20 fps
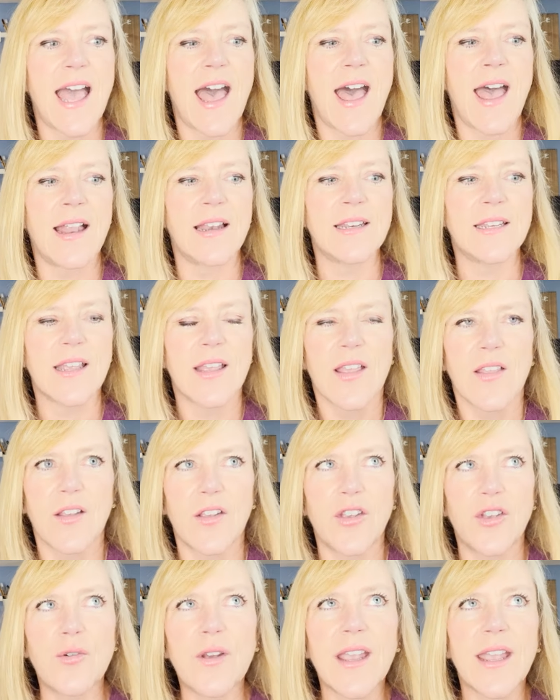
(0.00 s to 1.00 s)
And
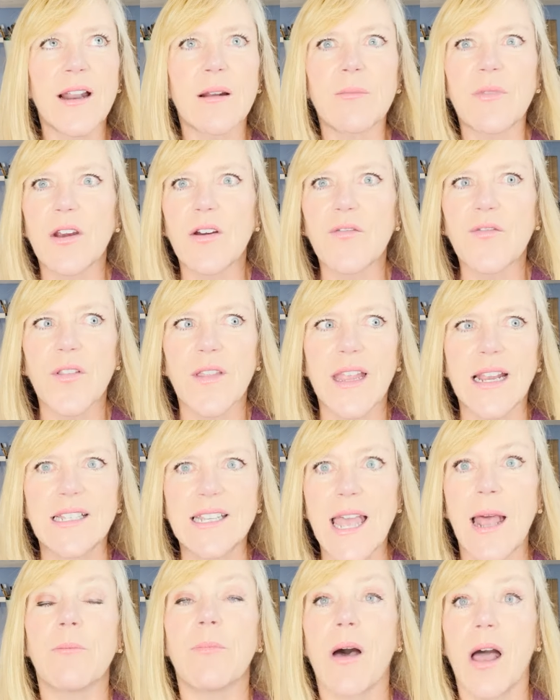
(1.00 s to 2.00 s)
you can get them there for like
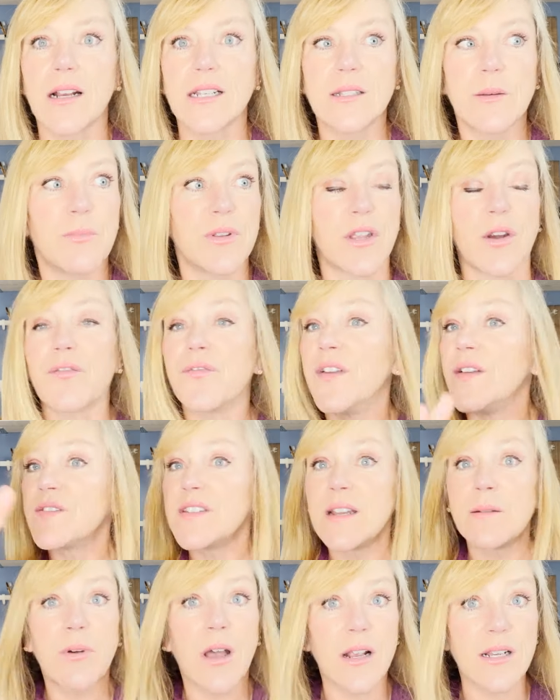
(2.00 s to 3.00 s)
ten bucks, but they're
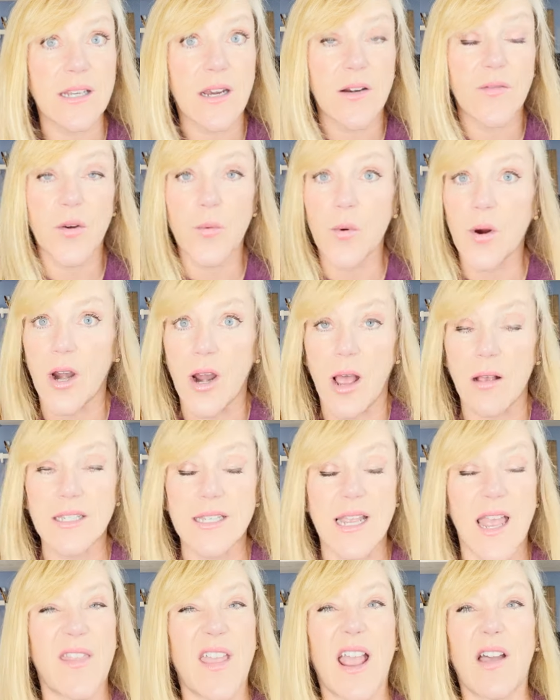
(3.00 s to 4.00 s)
fifteen bucks everywhere else.
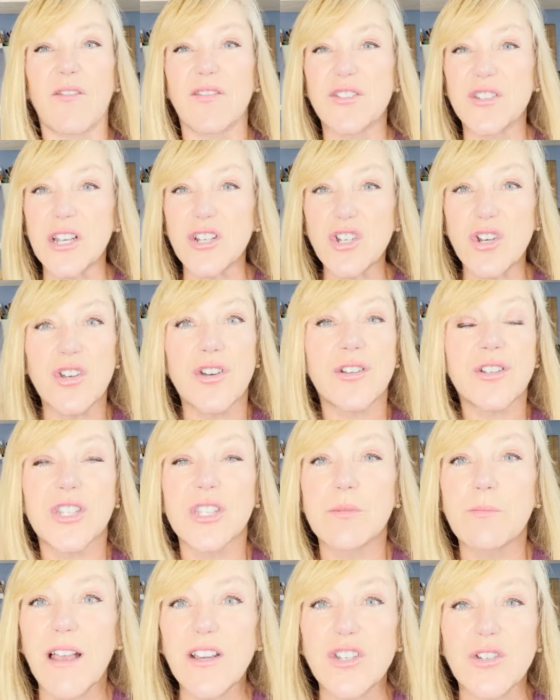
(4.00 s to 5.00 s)
And they have such good
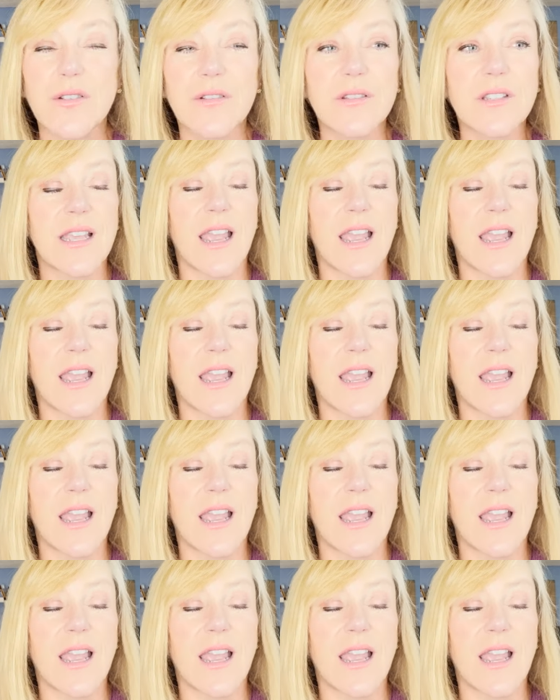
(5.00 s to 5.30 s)
specials.